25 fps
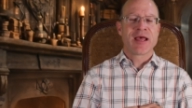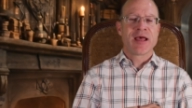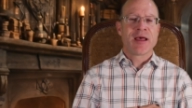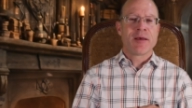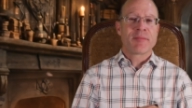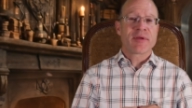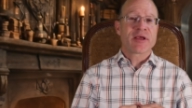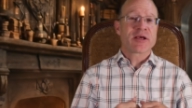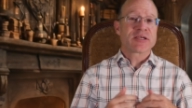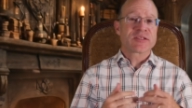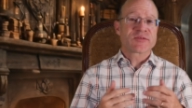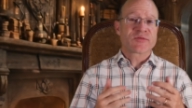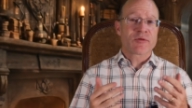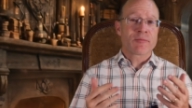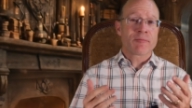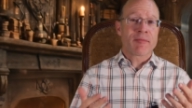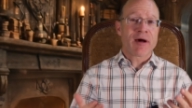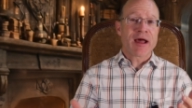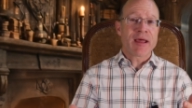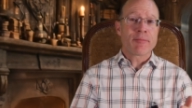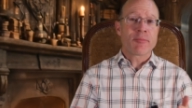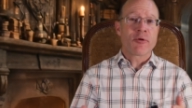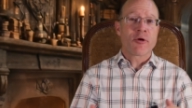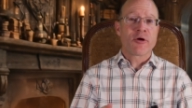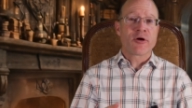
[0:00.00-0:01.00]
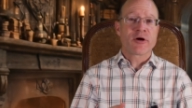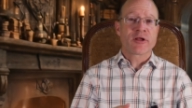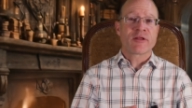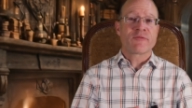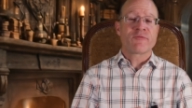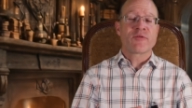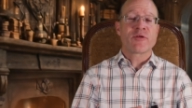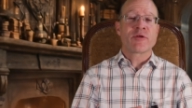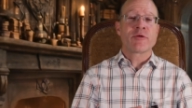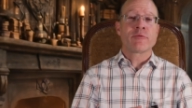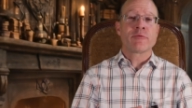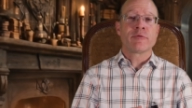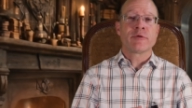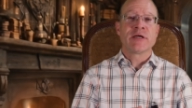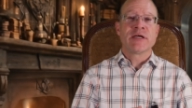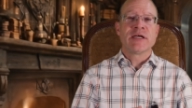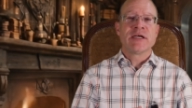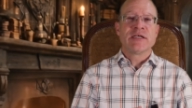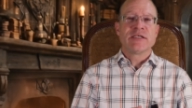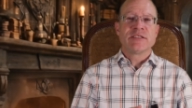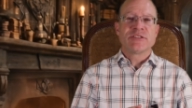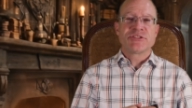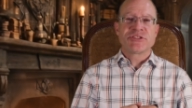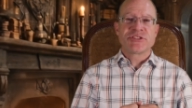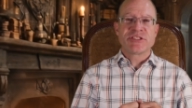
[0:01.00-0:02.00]
Because from my point of view,
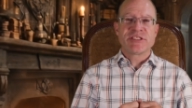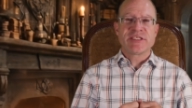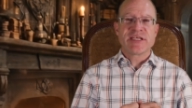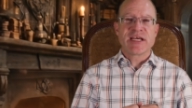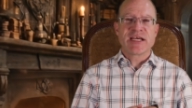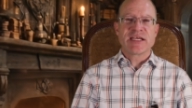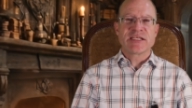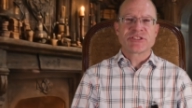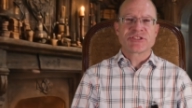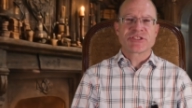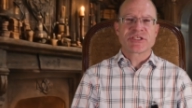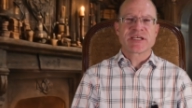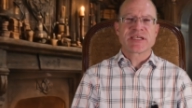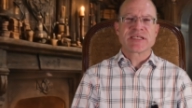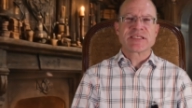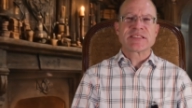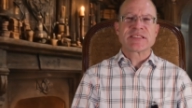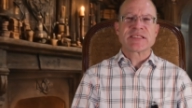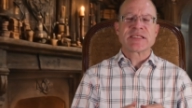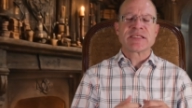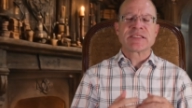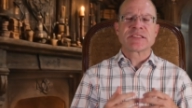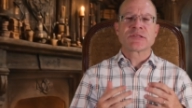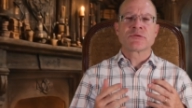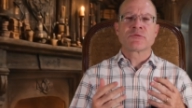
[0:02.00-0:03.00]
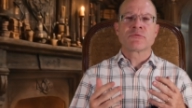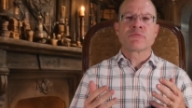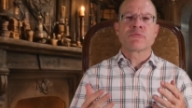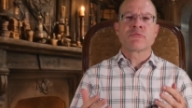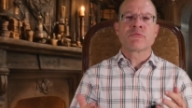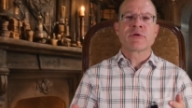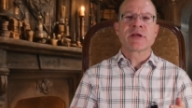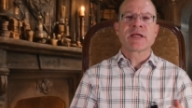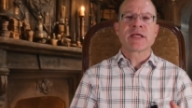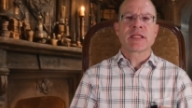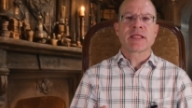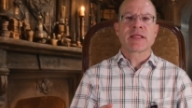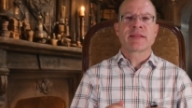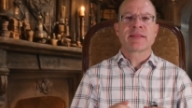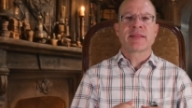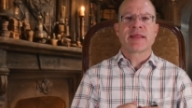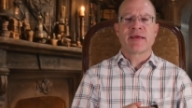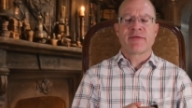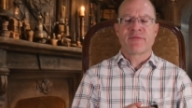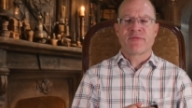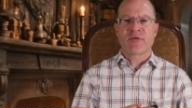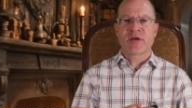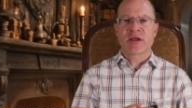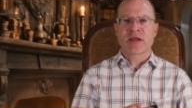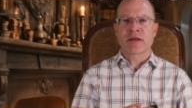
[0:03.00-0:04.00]
G H S is really
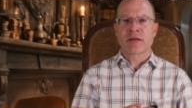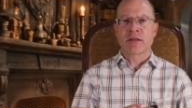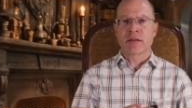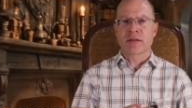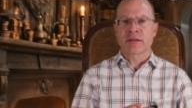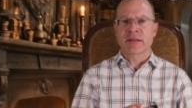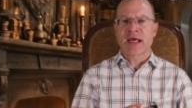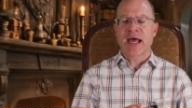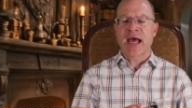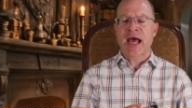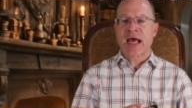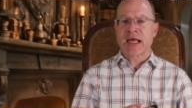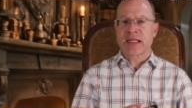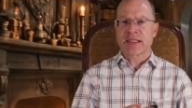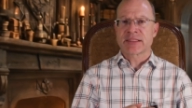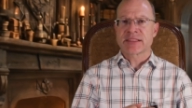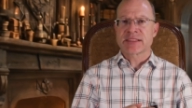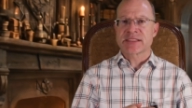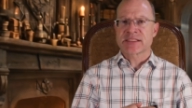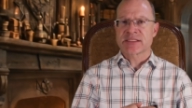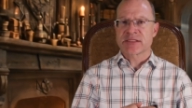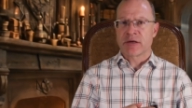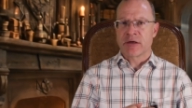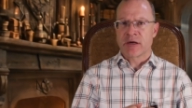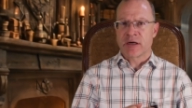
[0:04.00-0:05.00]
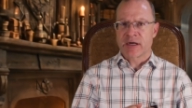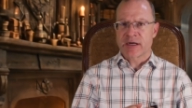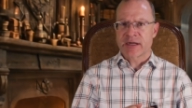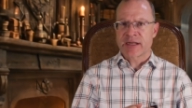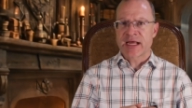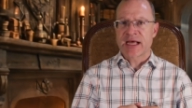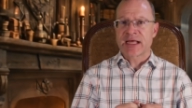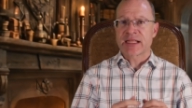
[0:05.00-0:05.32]
difficult at the start,